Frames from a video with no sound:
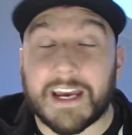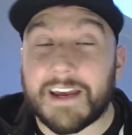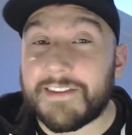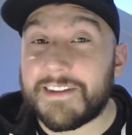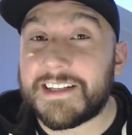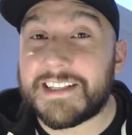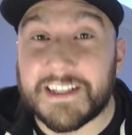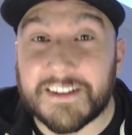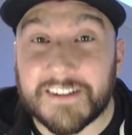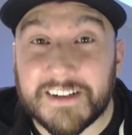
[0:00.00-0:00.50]

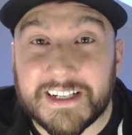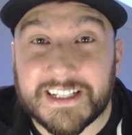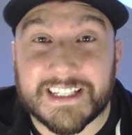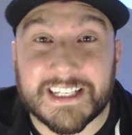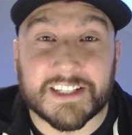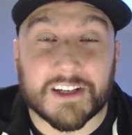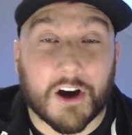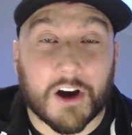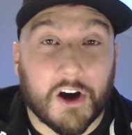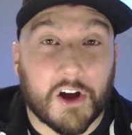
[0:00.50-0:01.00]
this series
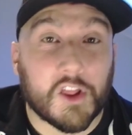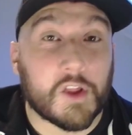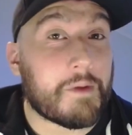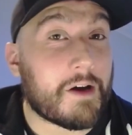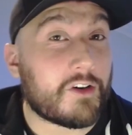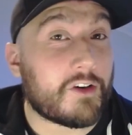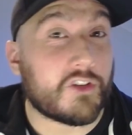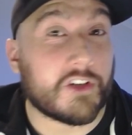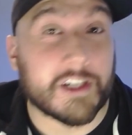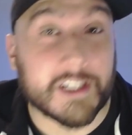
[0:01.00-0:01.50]
is all
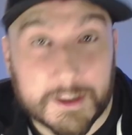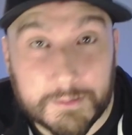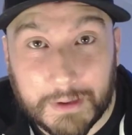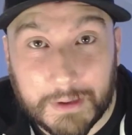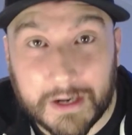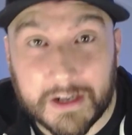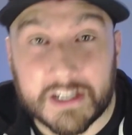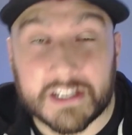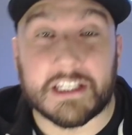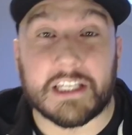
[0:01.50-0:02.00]
about
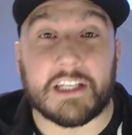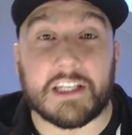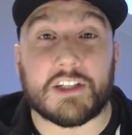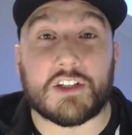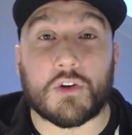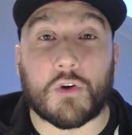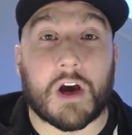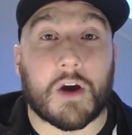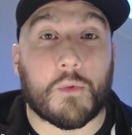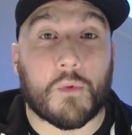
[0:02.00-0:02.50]
transparency,
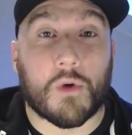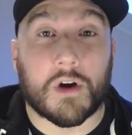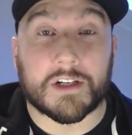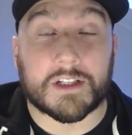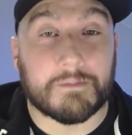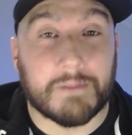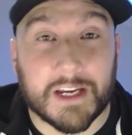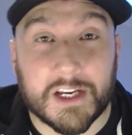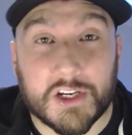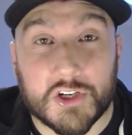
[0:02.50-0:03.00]
so I want
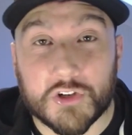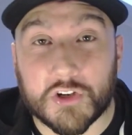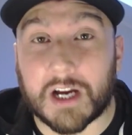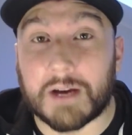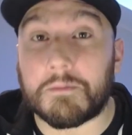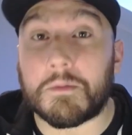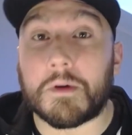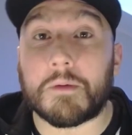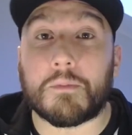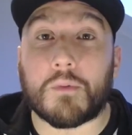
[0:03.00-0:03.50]
to make sure
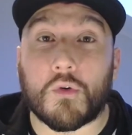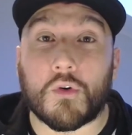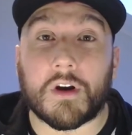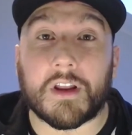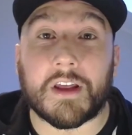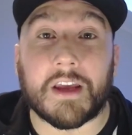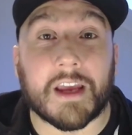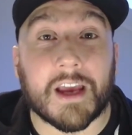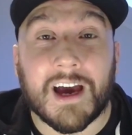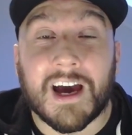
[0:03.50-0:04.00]
I'm
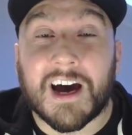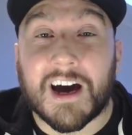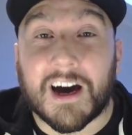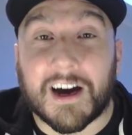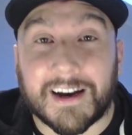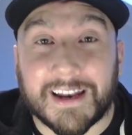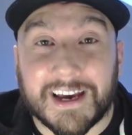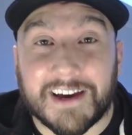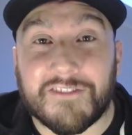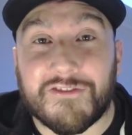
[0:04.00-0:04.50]
reporting
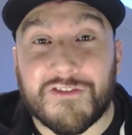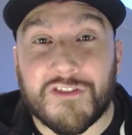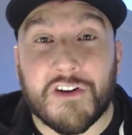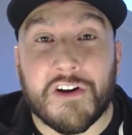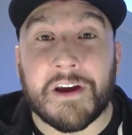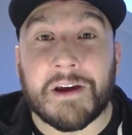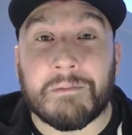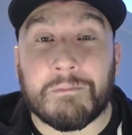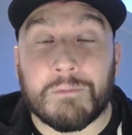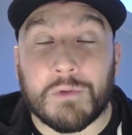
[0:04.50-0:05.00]
on
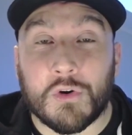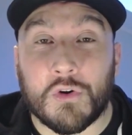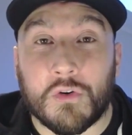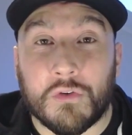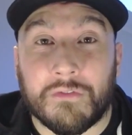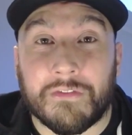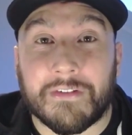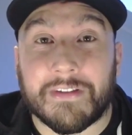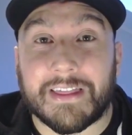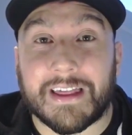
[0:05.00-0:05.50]
every
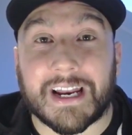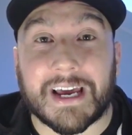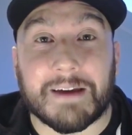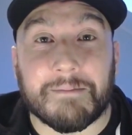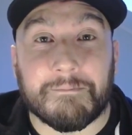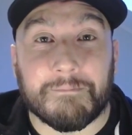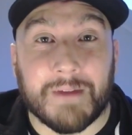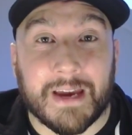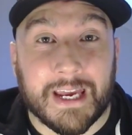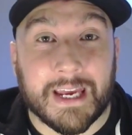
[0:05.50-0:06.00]
move that
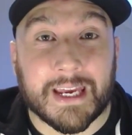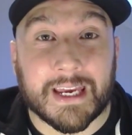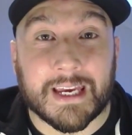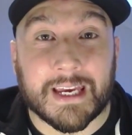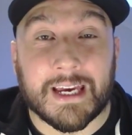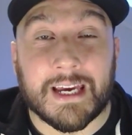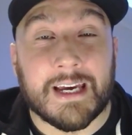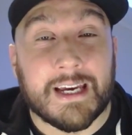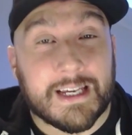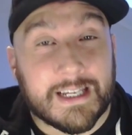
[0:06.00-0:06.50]
I
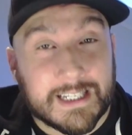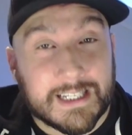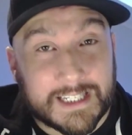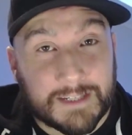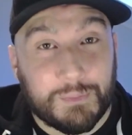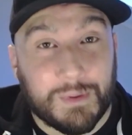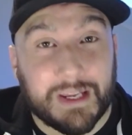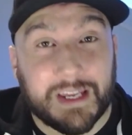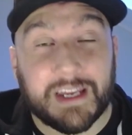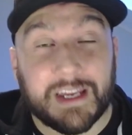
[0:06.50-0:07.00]
make.
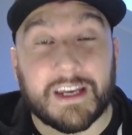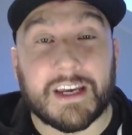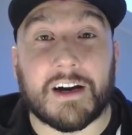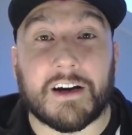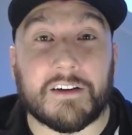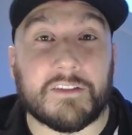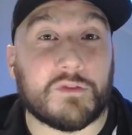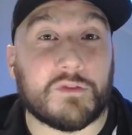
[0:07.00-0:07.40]
Speaking of